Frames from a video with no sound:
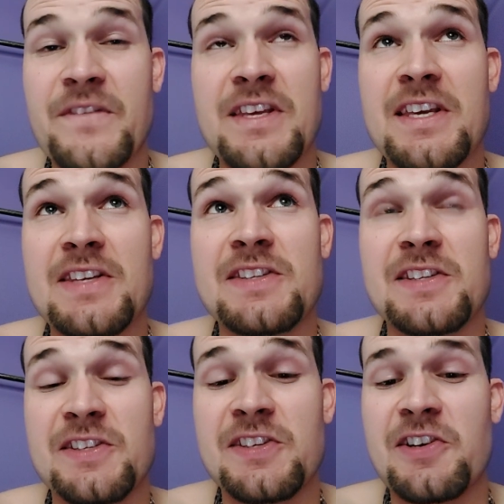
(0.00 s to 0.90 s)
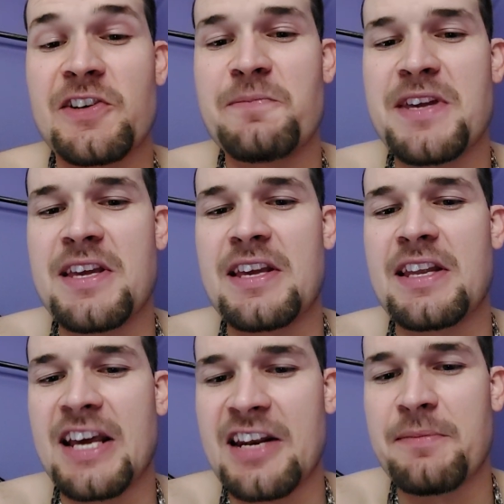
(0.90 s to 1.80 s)
is considered to be
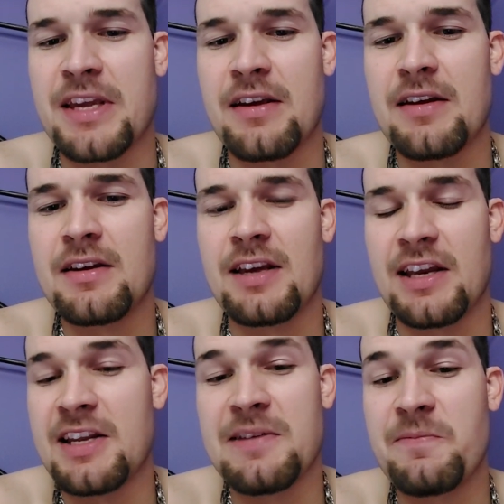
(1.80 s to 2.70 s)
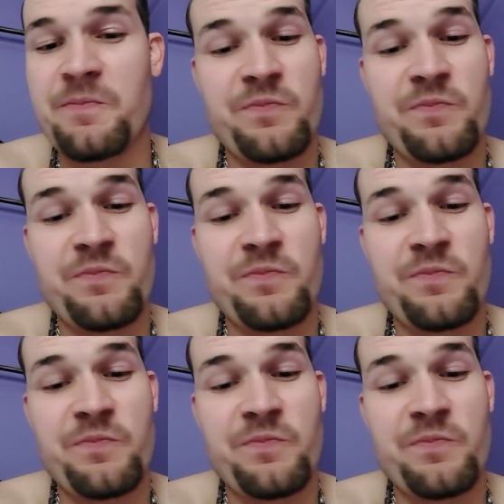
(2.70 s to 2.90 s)
an enemy. And